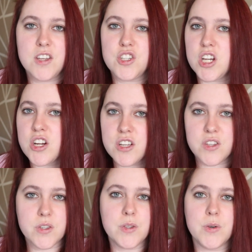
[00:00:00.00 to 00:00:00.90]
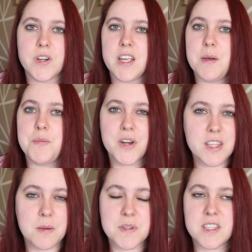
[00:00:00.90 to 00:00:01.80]
sharing their story and
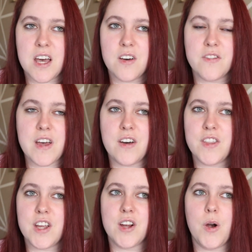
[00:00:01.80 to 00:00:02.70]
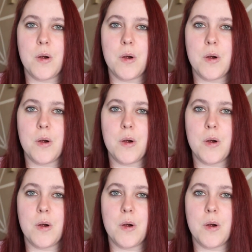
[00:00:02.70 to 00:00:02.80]
putting themselves out there